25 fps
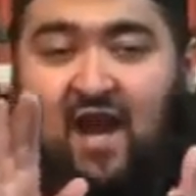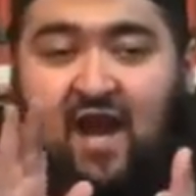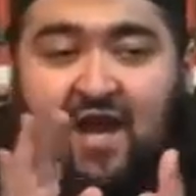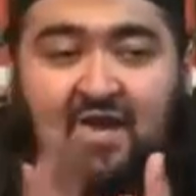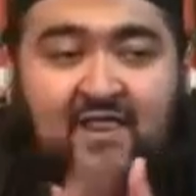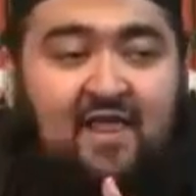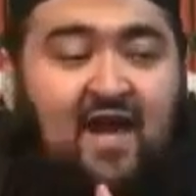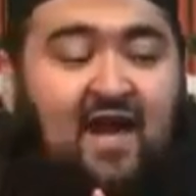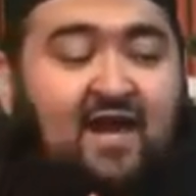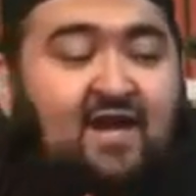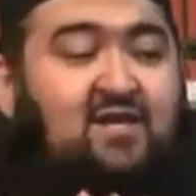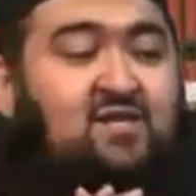
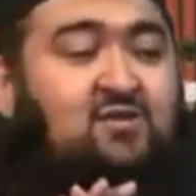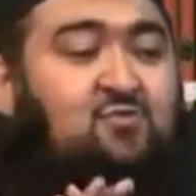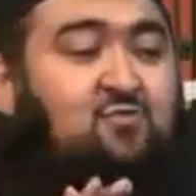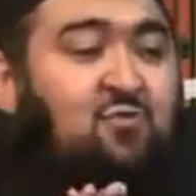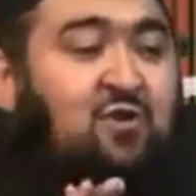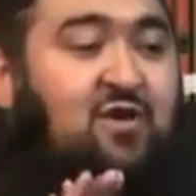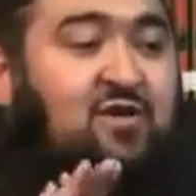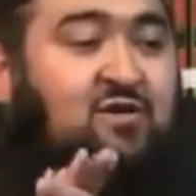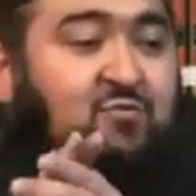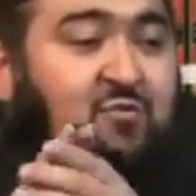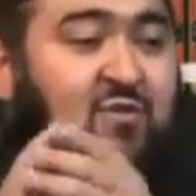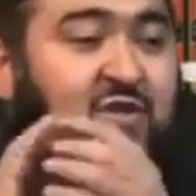and that is
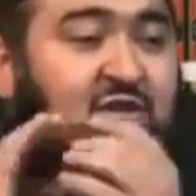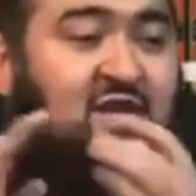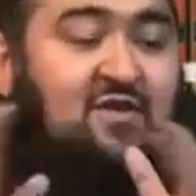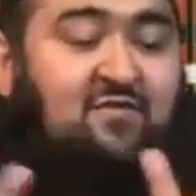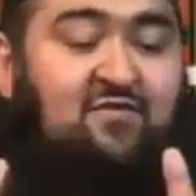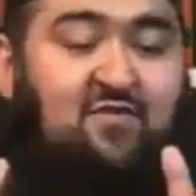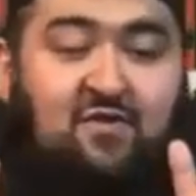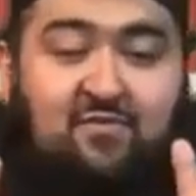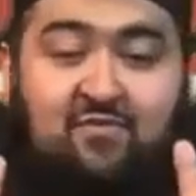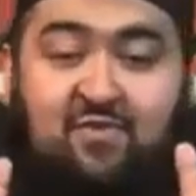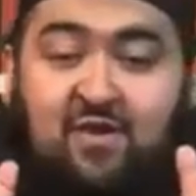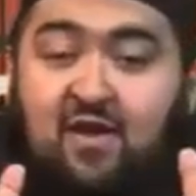what will
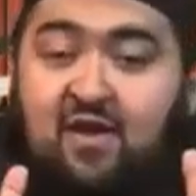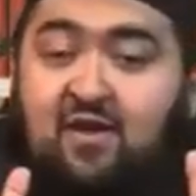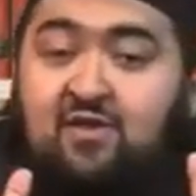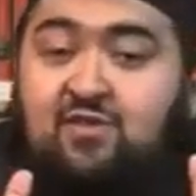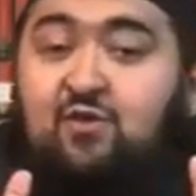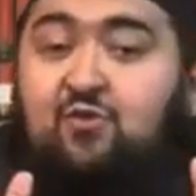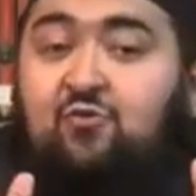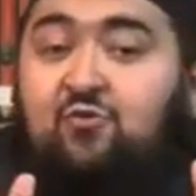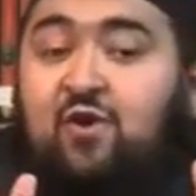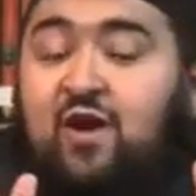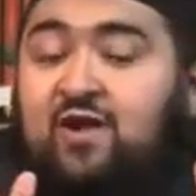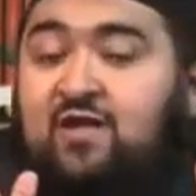give him
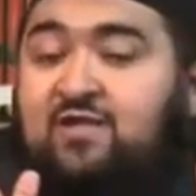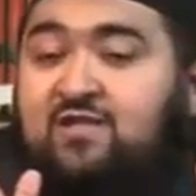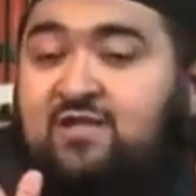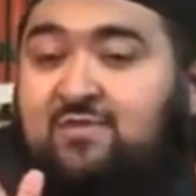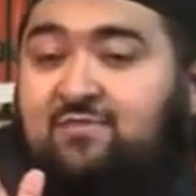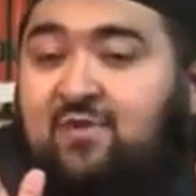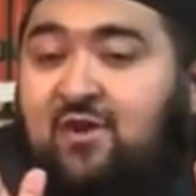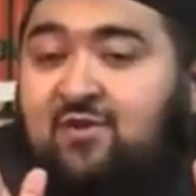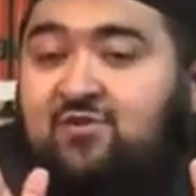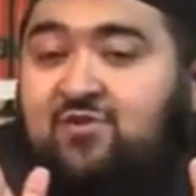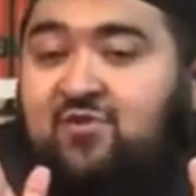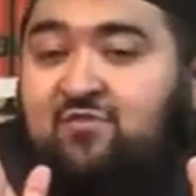the
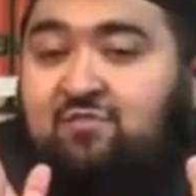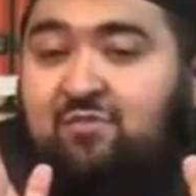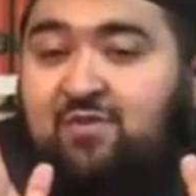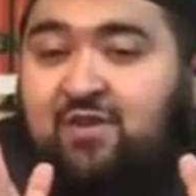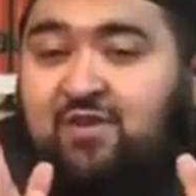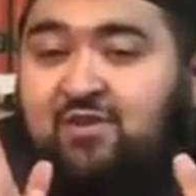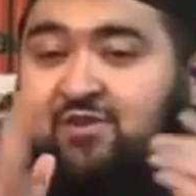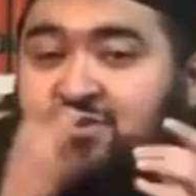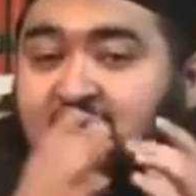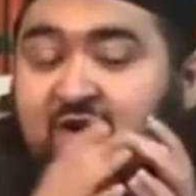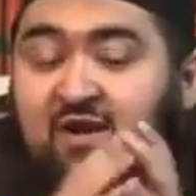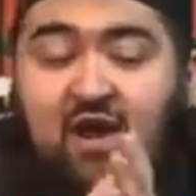greatest amount of
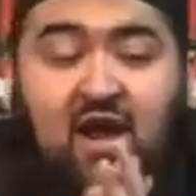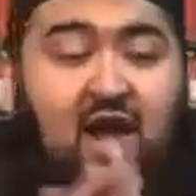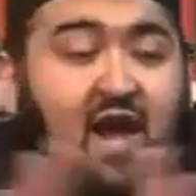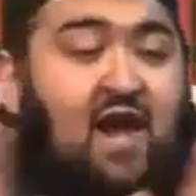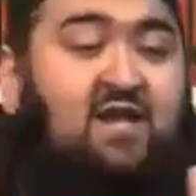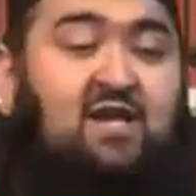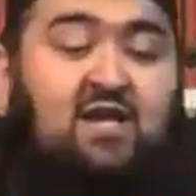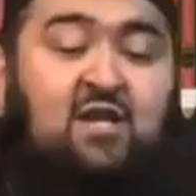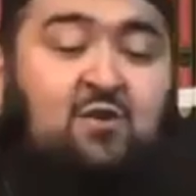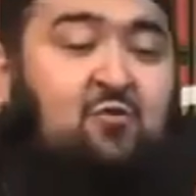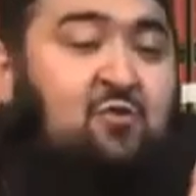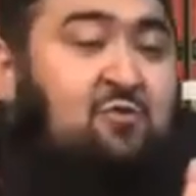pleasure,
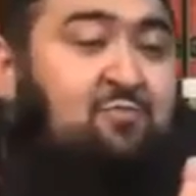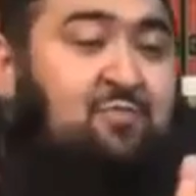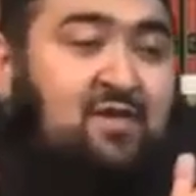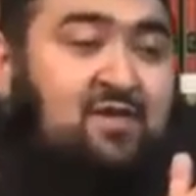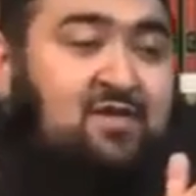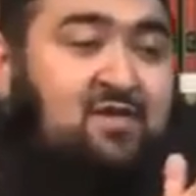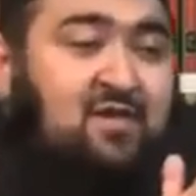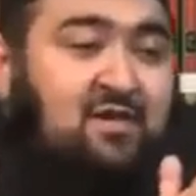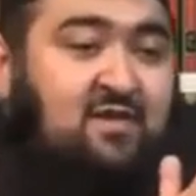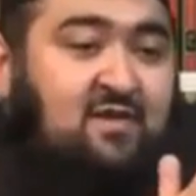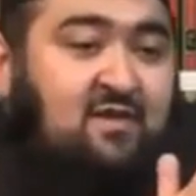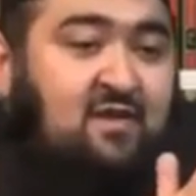and he will
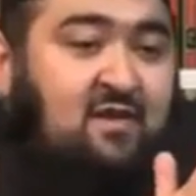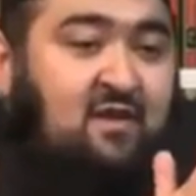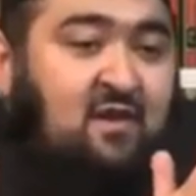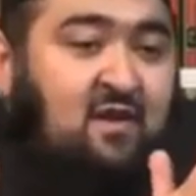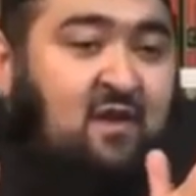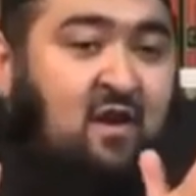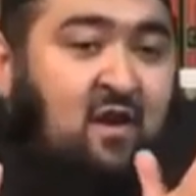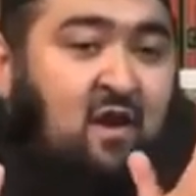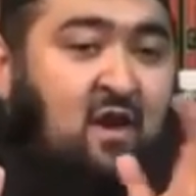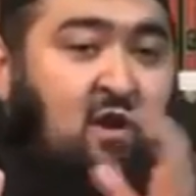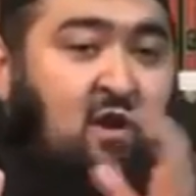be done.